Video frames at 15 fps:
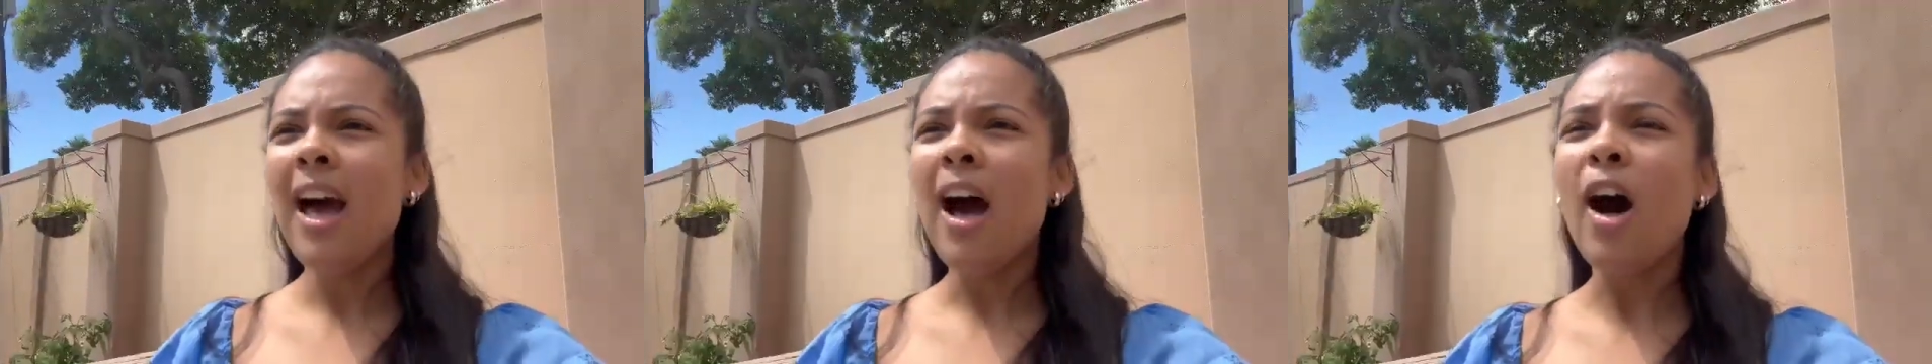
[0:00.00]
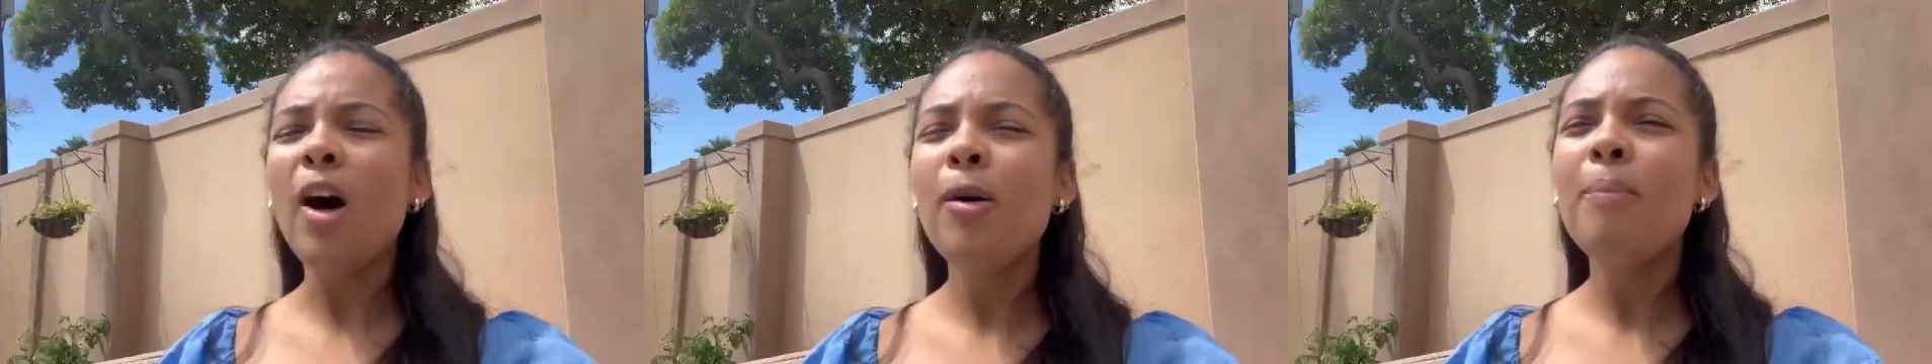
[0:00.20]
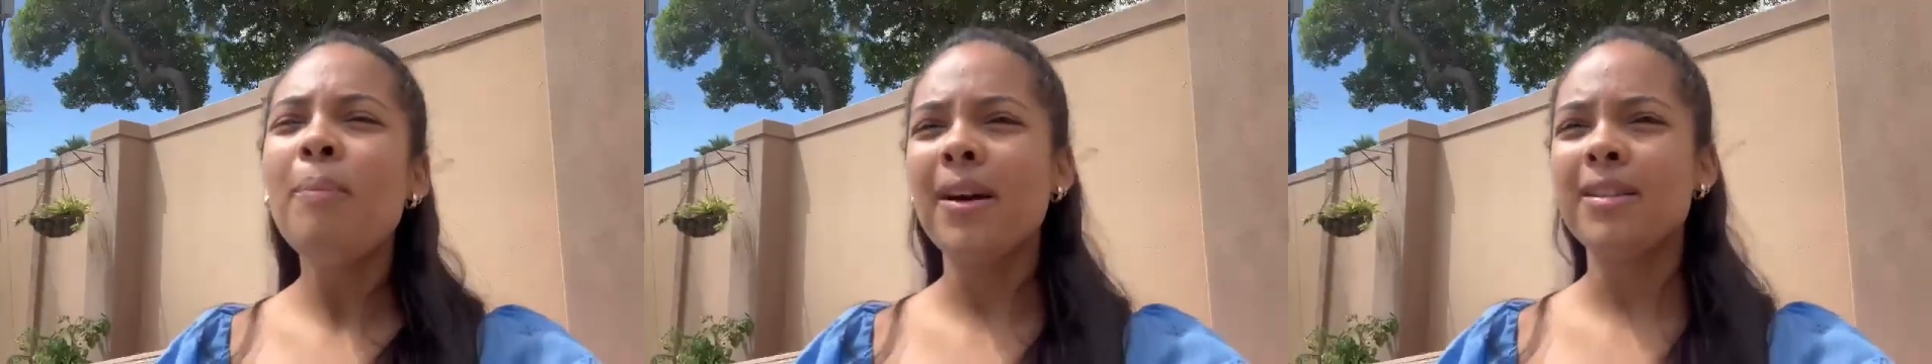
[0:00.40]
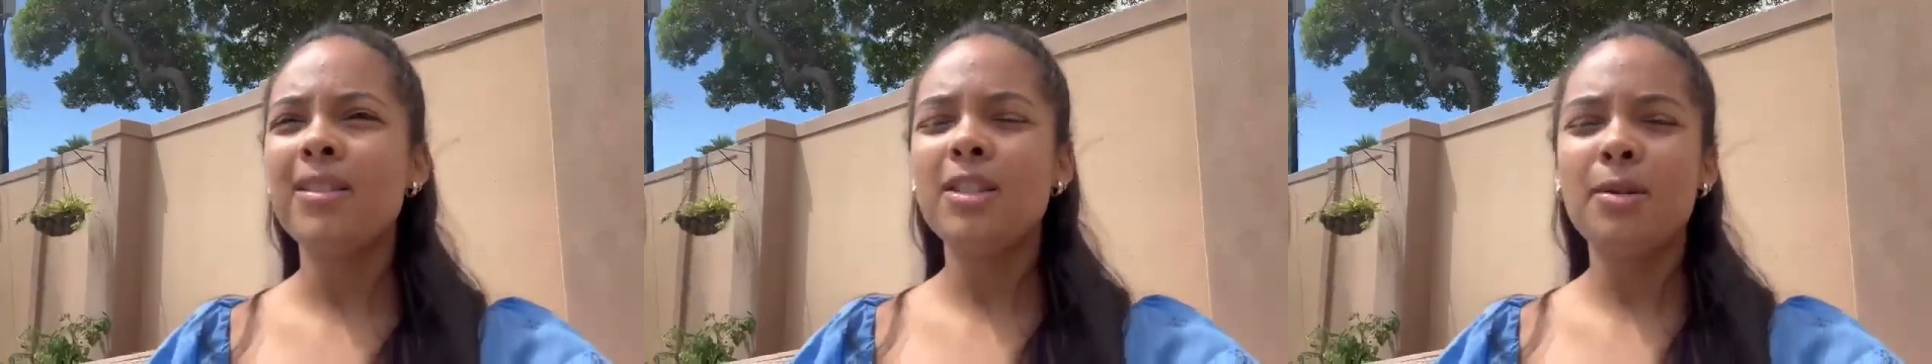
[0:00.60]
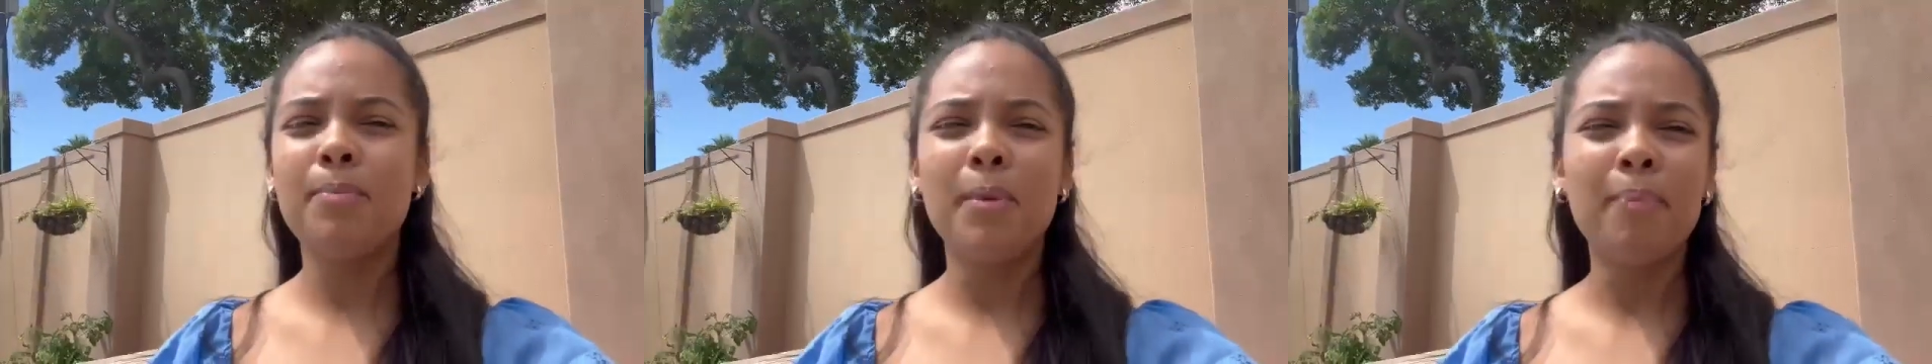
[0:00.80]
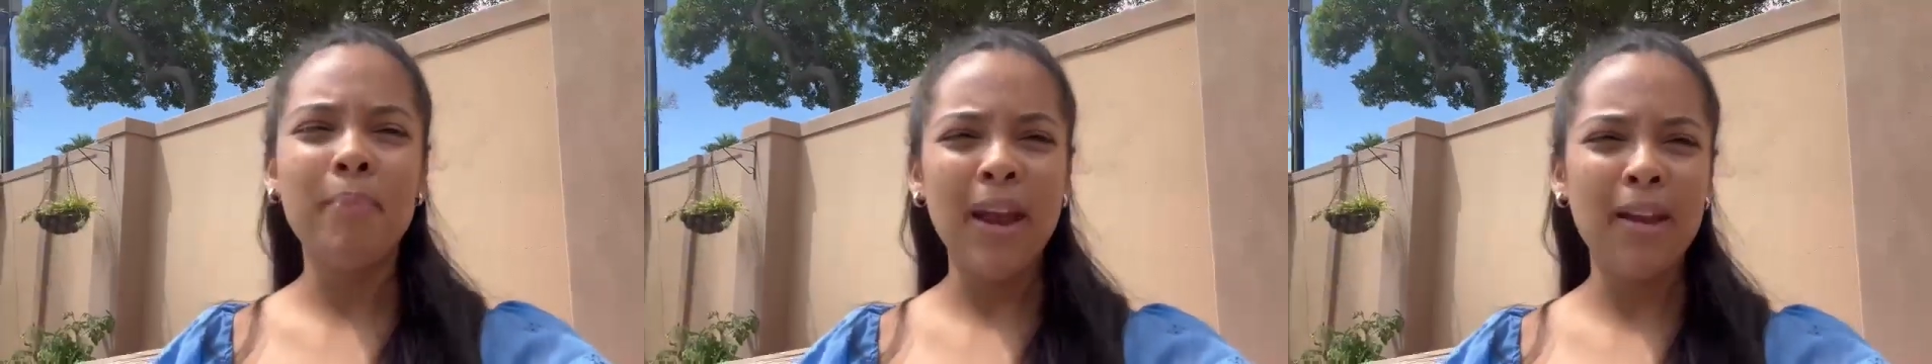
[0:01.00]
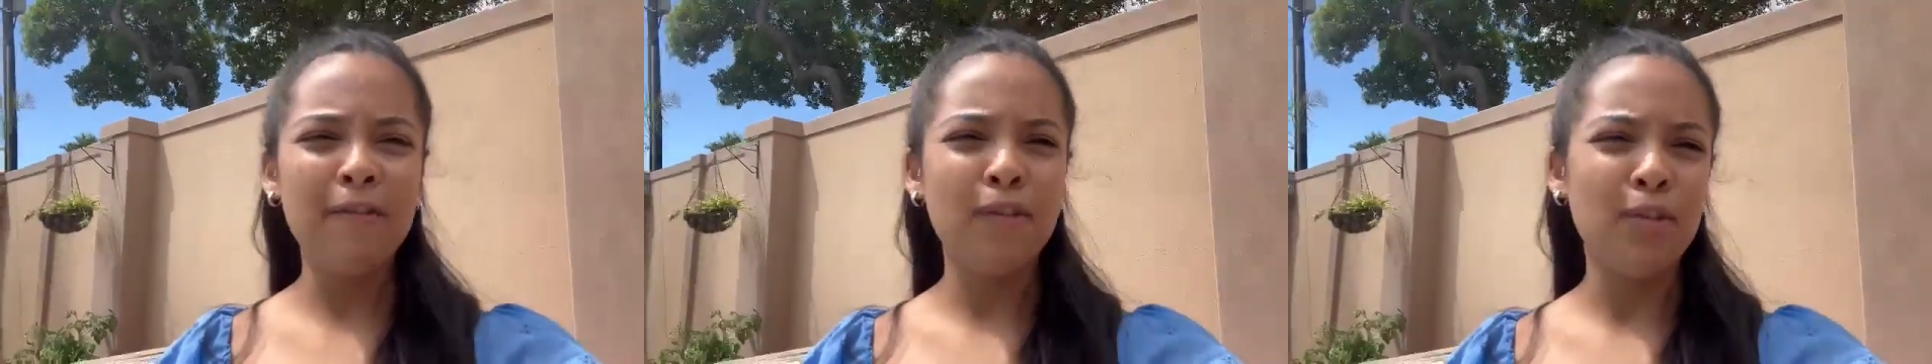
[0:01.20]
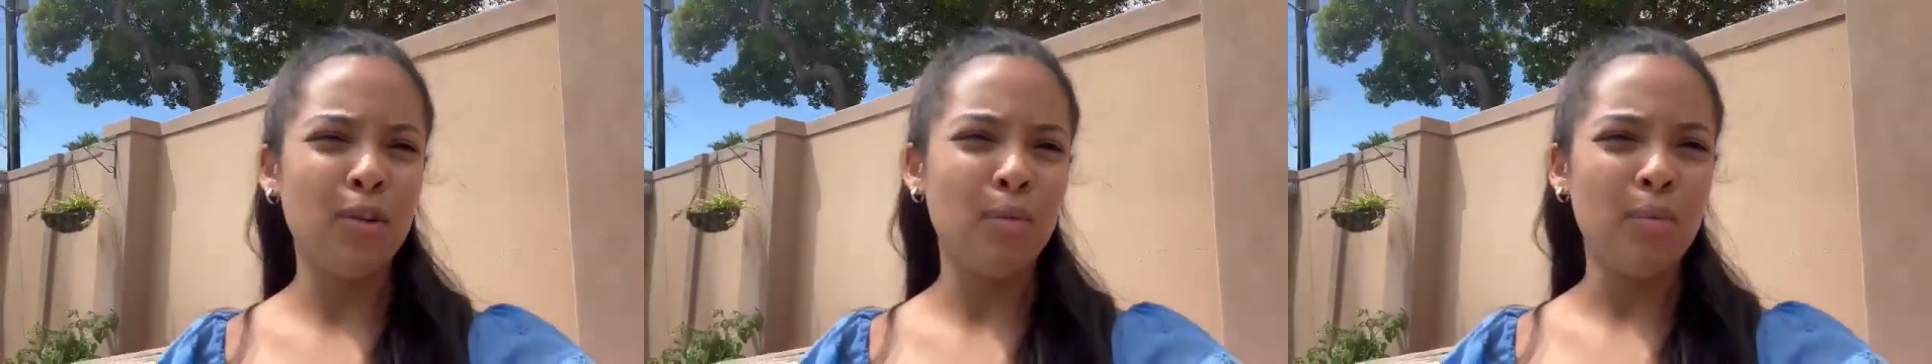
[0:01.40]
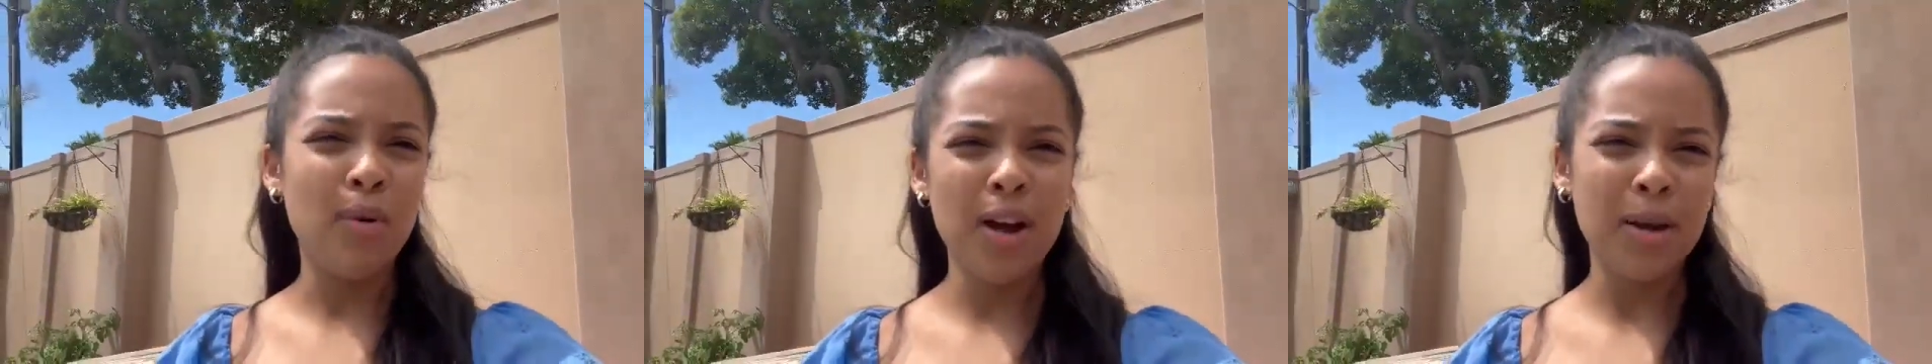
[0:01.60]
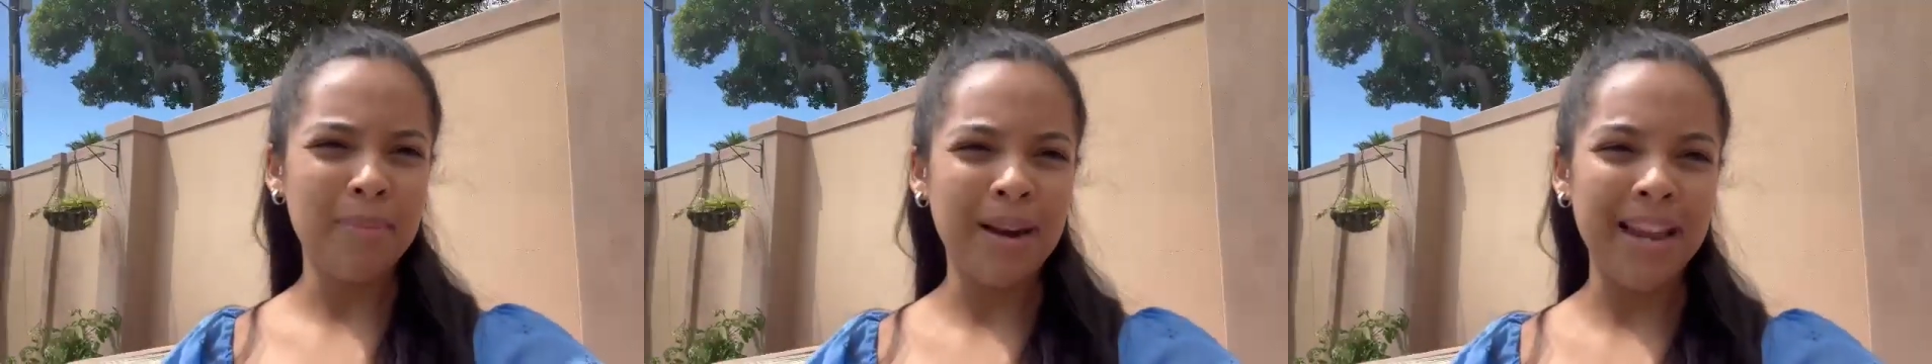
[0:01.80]
help us to prepare for the
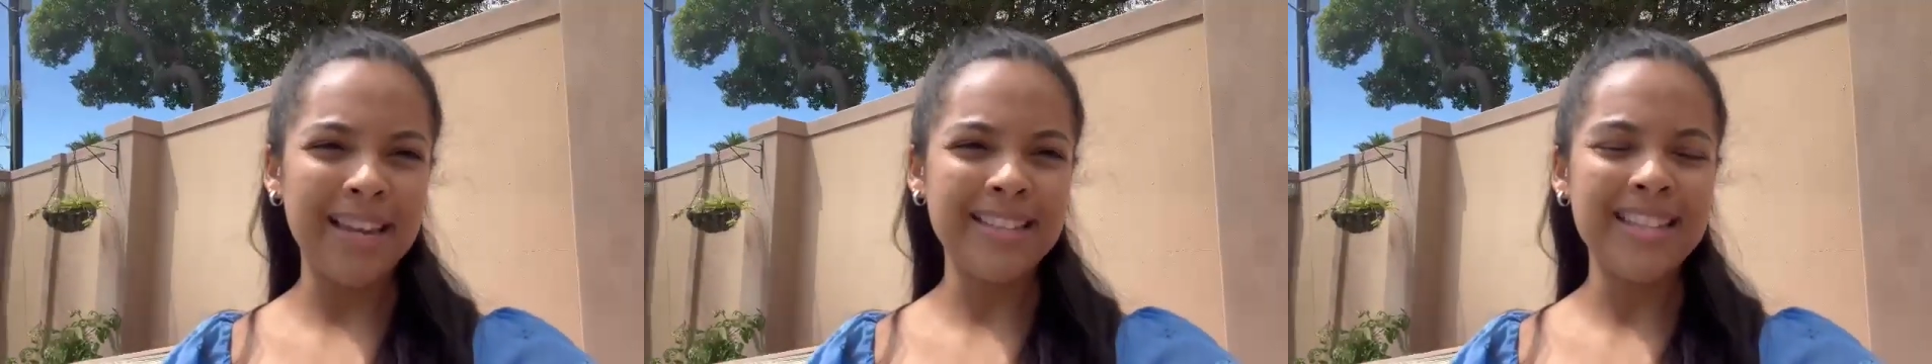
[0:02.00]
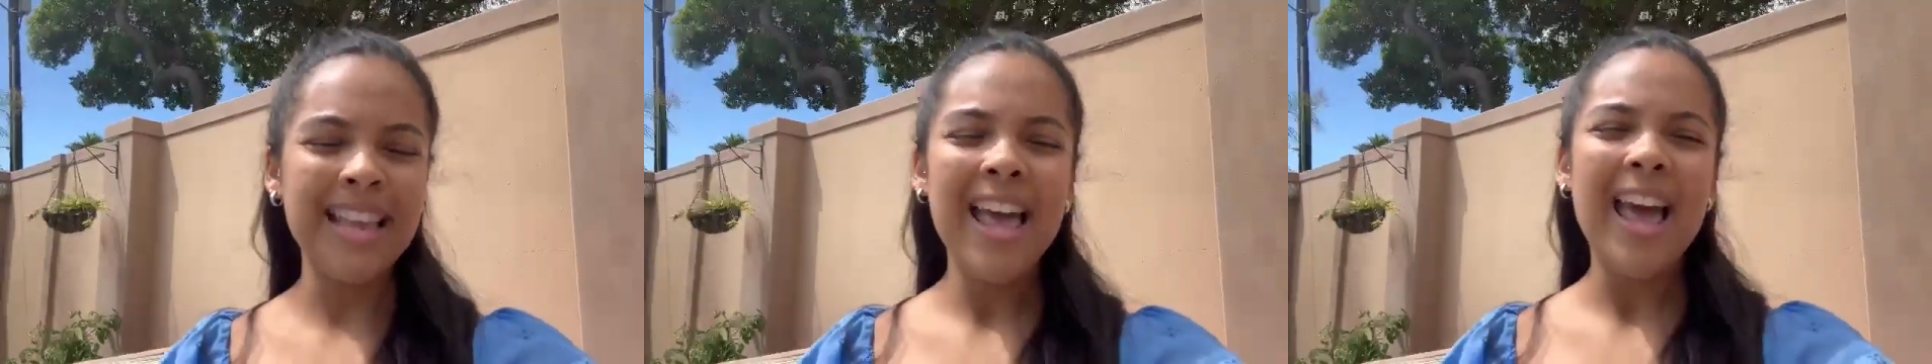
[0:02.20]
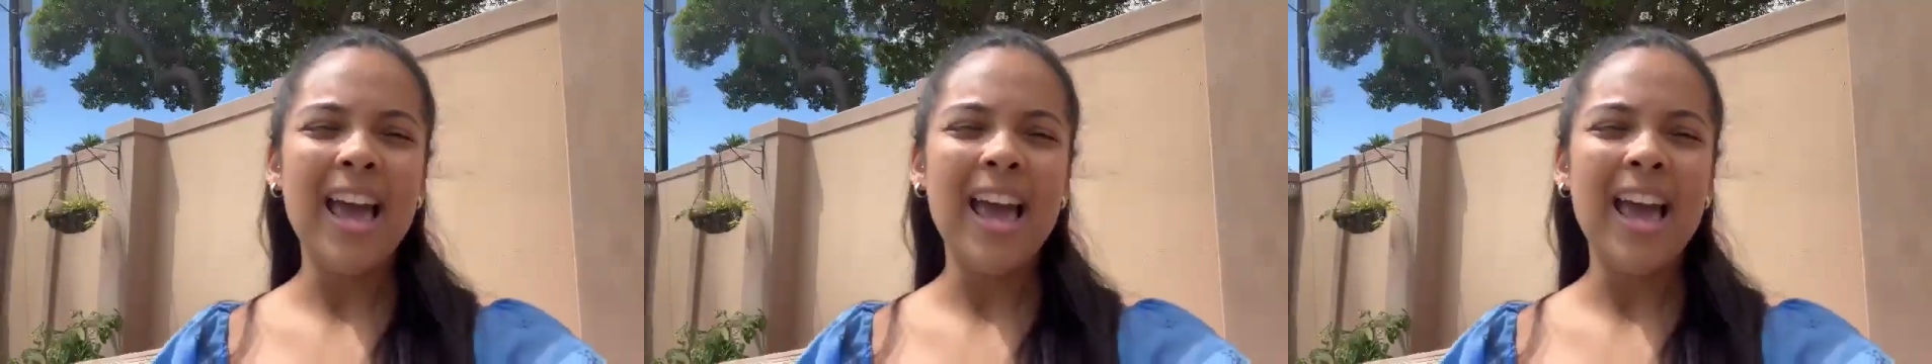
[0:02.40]
workplace